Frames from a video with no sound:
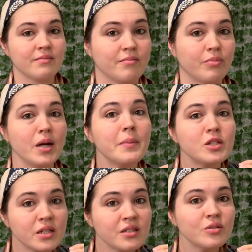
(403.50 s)
pretty much
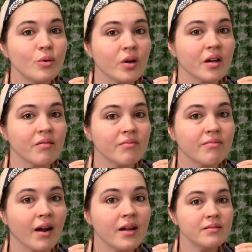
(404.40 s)
in the story,
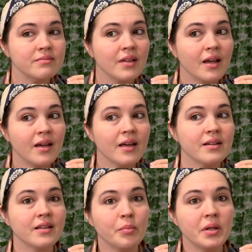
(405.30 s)
right?
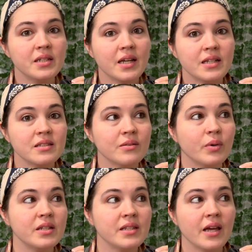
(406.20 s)
Did the blood test, what
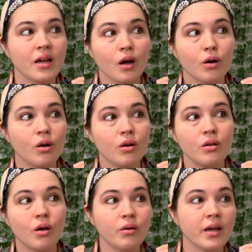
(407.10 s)
it say? A girl,
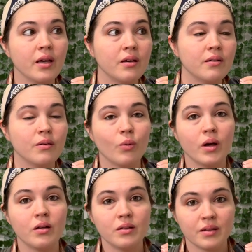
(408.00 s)
okay,
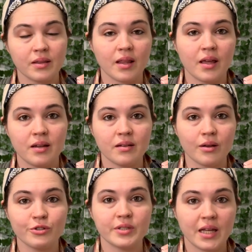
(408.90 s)
well, and then
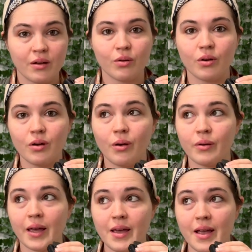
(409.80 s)
ultrasound, girl,
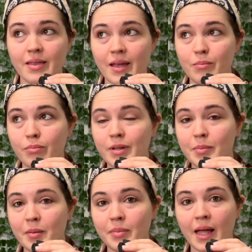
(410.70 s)
okay, and then
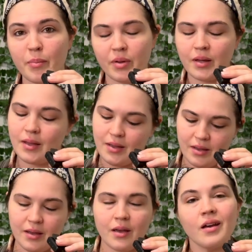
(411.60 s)
plippity plop,
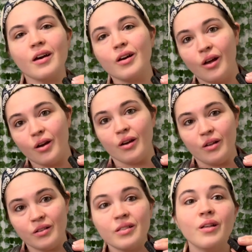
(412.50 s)
girl,
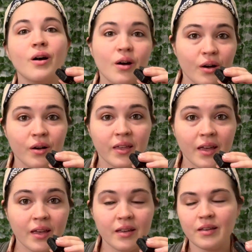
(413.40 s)

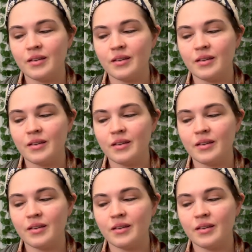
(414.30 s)
okay.